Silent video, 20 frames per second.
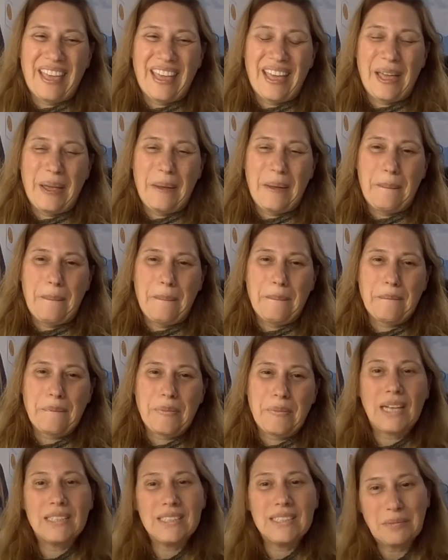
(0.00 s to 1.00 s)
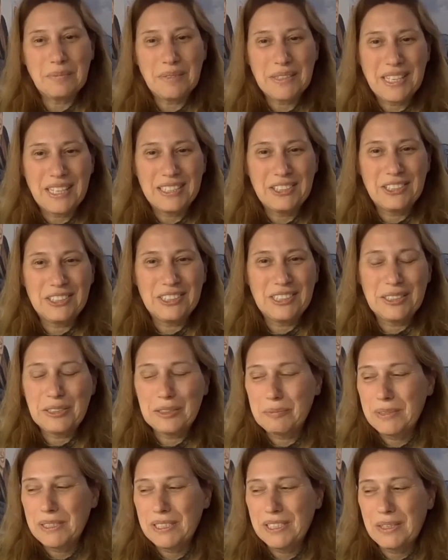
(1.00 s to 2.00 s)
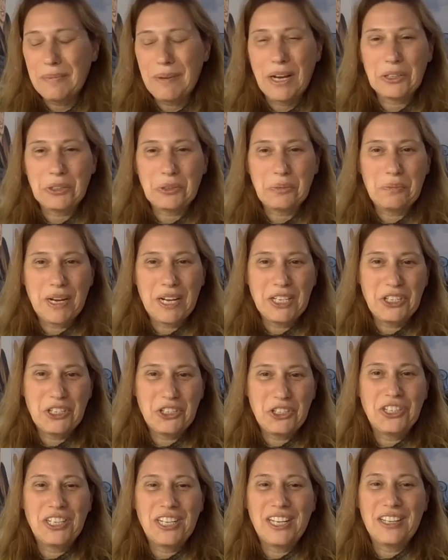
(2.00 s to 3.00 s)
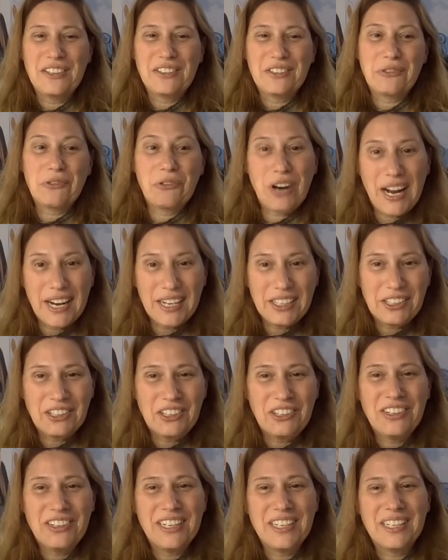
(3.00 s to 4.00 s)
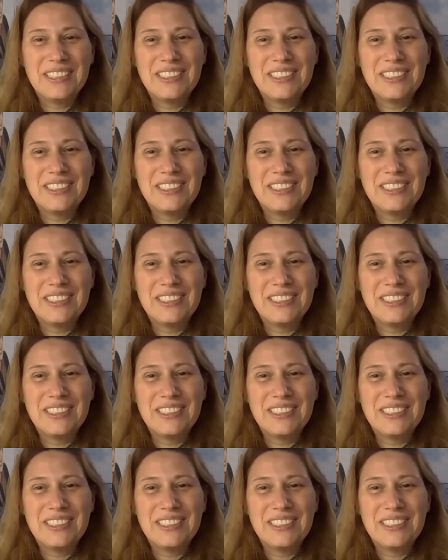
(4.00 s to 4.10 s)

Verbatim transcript: Um, let me tell you a little bit about my journey as a writer and